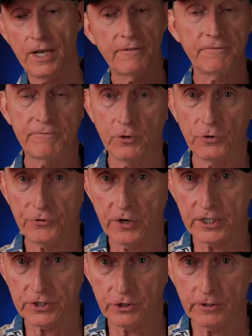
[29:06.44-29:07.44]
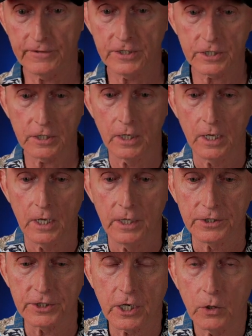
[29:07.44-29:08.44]
you have full drink service.
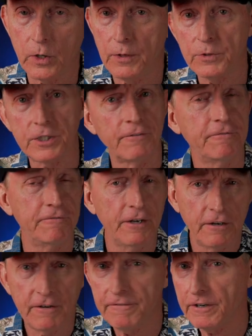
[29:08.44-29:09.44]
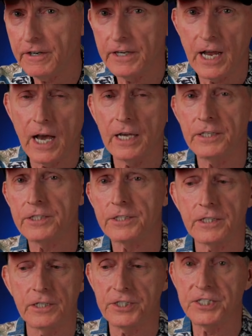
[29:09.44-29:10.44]
So it was a very, very
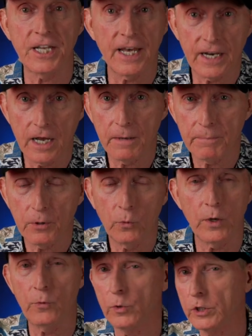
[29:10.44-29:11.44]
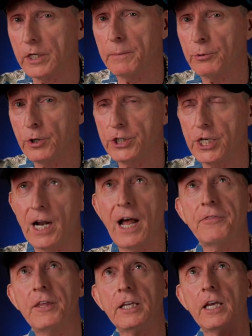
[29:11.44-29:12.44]
nice setup. We really appreciate it.
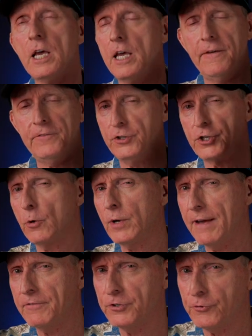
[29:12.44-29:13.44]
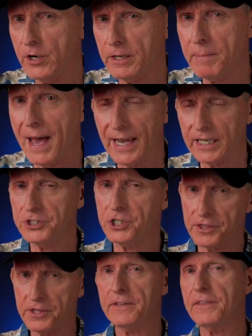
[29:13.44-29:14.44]
I think if you don't have a drink package,
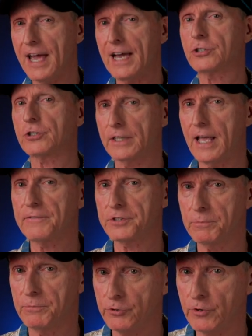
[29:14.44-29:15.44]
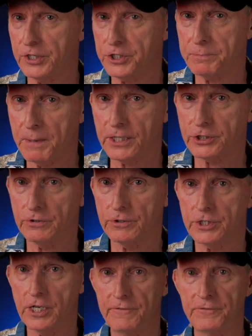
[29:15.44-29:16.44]
I think they actually have some drink
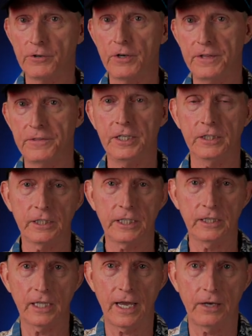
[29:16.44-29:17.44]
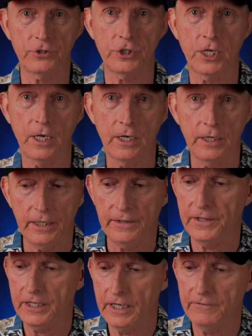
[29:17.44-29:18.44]
specials if you're in the Elite Lounge
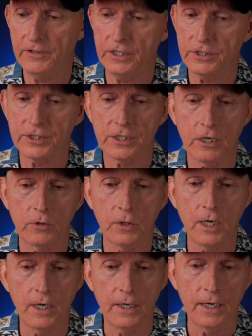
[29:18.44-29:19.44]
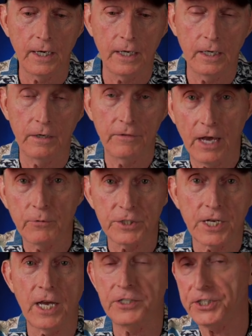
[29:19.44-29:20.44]
in the evening. So That was
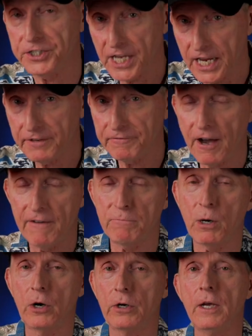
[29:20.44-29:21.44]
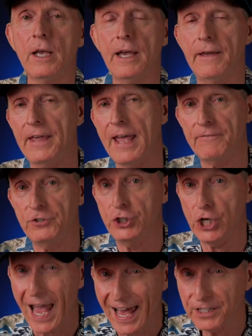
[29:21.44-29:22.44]
nice. The Take Five Bar, and they have
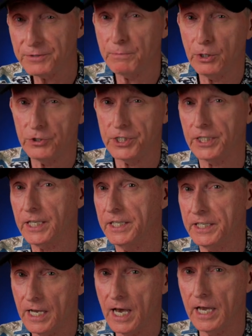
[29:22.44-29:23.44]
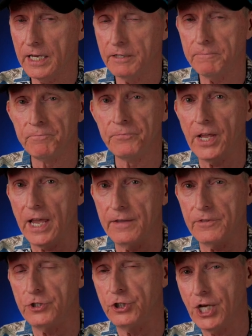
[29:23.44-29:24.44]
jazz music at night,
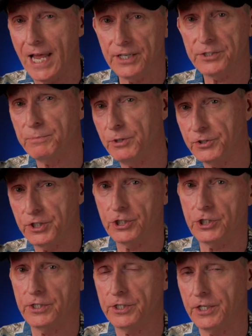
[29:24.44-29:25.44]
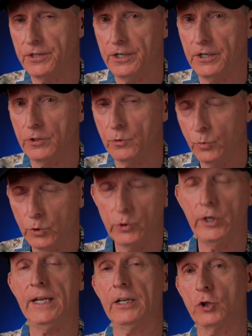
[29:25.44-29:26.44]
and the jazz musicians in there
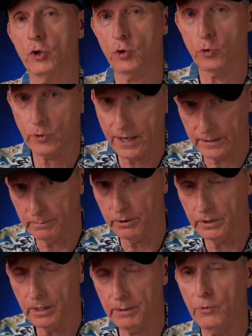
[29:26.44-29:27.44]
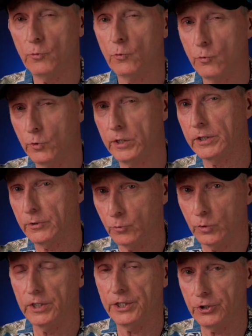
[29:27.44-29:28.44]
were incredible. I mean, really,
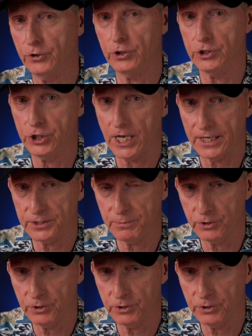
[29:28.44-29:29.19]
really good jazz